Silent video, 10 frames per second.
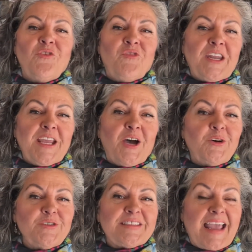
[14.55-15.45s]

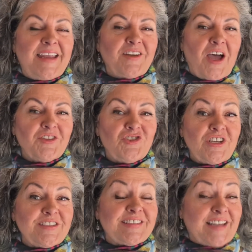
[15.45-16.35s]
videos and not
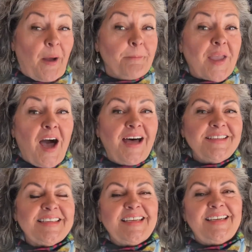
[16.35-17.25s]
just some
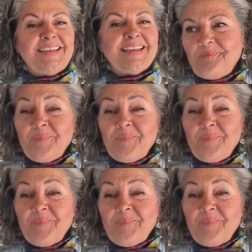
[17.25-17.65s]
content.